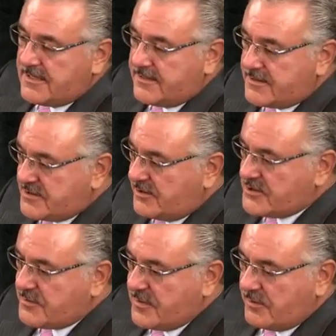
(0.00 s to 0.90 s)
There's an
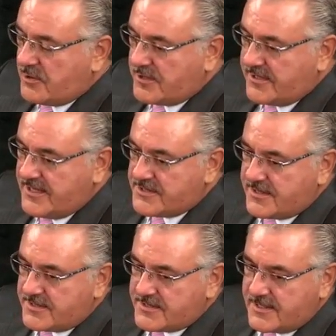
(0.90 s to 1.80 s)
old Supreme Court
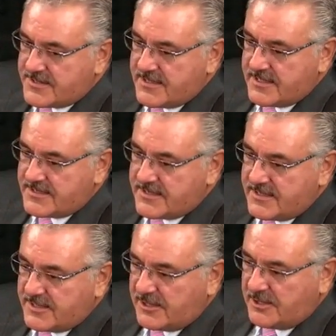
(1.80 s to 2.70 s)
case that says that
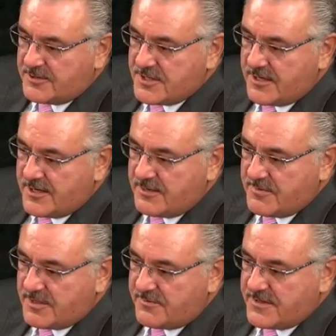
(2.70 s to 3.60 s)
in closing
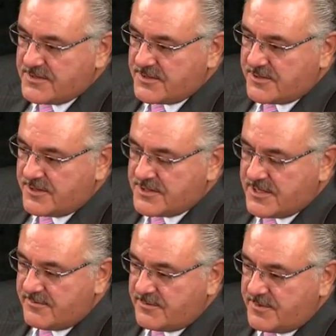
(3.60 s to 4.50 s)
argument, defense
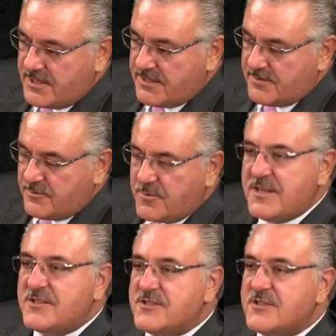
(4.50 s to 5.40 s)
attorneys have to be given
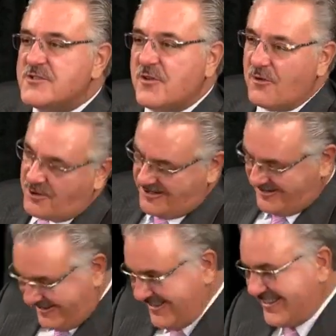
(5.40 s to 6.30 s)
wings to
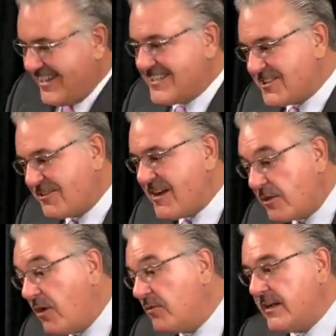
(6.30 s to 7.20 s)
soar. That's a
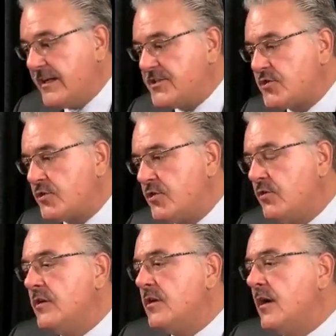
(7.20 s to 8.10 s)
great quote, and it's
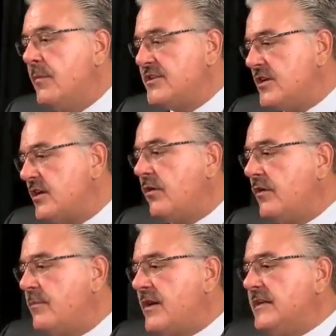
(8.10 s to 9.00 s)
true. But you can
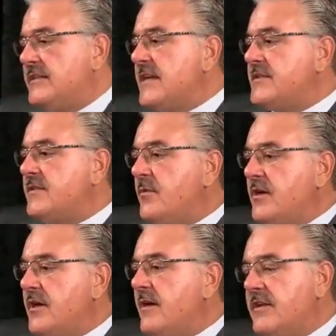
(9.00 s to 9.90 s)
only bring in
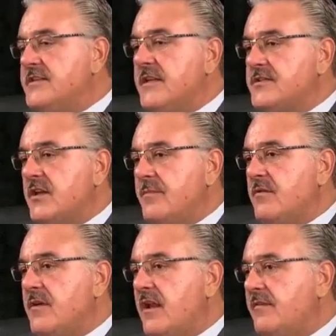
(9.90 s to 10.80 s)
testimony and evidence that's going to
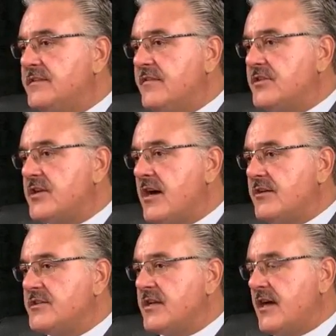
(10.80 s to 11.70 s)
be relevant to the
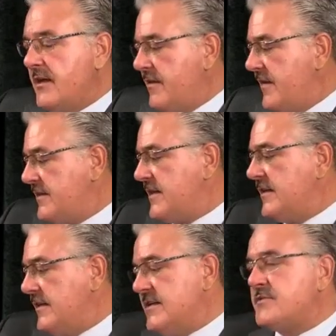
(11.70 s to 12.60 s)
charges, to either that
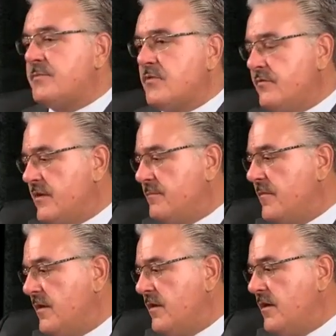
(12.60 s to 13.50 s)
tend to disprove them.